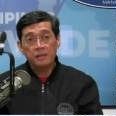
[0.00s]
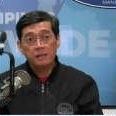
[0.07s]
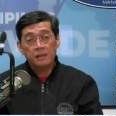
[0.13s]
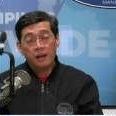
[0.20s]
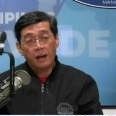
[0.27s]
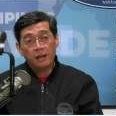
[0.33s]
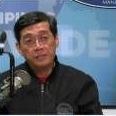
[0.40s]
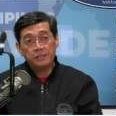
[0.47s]

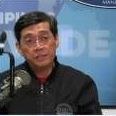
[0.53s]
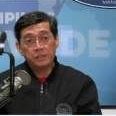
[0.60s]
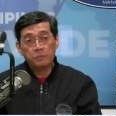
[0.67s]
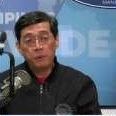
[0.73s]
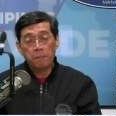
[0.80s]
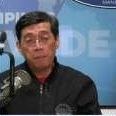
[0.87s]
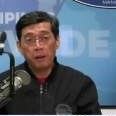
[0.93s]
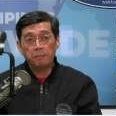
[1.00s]
Under
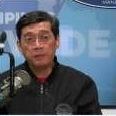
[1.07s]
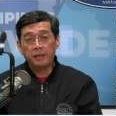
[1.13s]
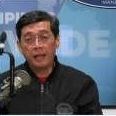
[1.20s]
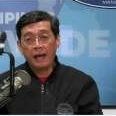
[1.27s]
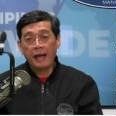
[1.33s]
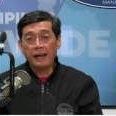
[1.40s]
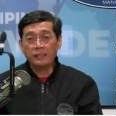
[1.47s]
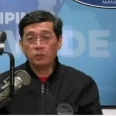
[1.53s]
Republic
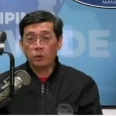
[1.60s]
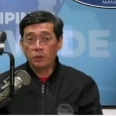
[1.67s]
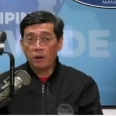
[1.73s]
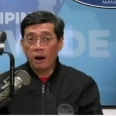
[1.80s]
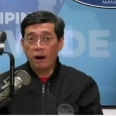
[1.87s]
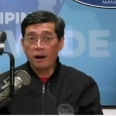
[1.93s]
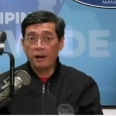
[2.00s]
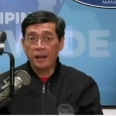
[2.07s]
Act or
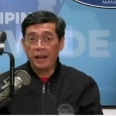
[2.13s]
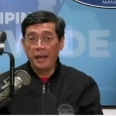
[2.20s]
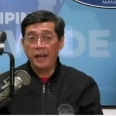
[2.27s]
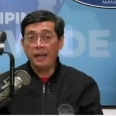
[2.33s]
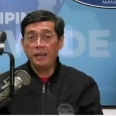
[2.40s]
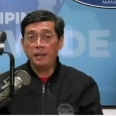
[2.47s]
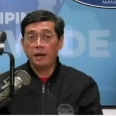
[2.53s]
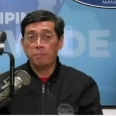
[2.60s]

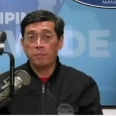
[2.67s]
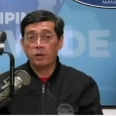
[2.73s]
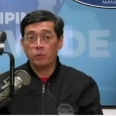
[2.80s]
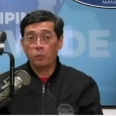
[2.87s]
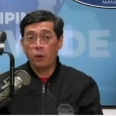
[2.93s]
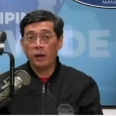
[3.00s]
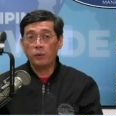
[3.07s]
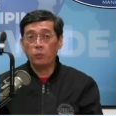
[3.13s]
RA number
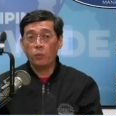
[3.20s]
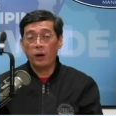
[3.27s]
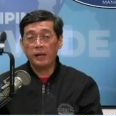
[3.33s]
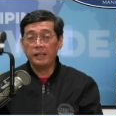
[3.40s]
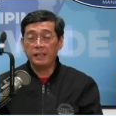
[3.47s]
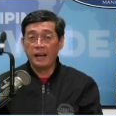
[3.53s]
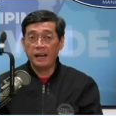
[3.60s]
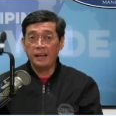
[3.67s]

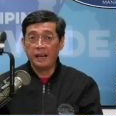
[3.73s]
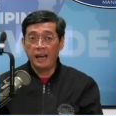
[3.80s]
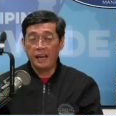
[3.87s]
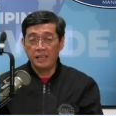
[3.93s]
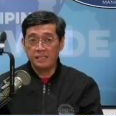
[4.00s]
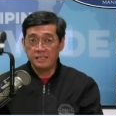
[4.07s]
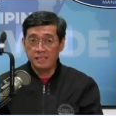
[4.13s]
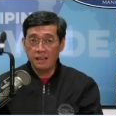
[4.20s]

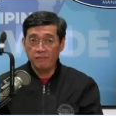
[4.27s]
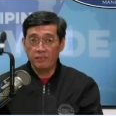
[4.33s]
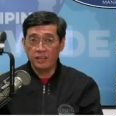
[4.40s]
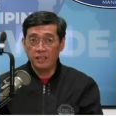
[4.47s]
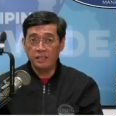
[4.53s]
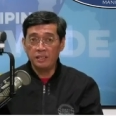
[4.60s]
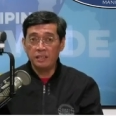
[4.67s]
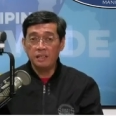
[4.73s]

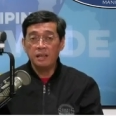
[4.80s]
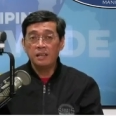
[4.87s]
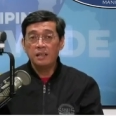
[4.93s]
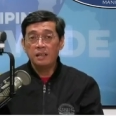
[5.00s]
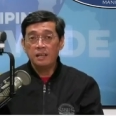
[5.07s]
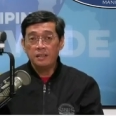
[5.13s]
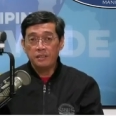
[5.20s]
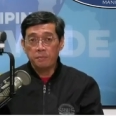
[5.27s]
11987,
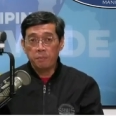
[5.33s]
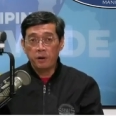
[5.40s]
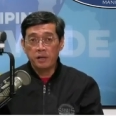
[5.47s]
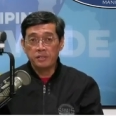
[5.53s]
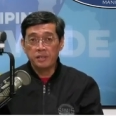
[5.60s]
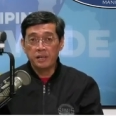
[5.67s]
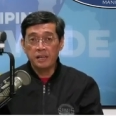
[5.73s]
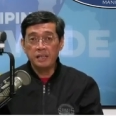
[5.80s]
the
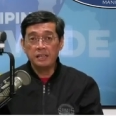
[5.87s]
President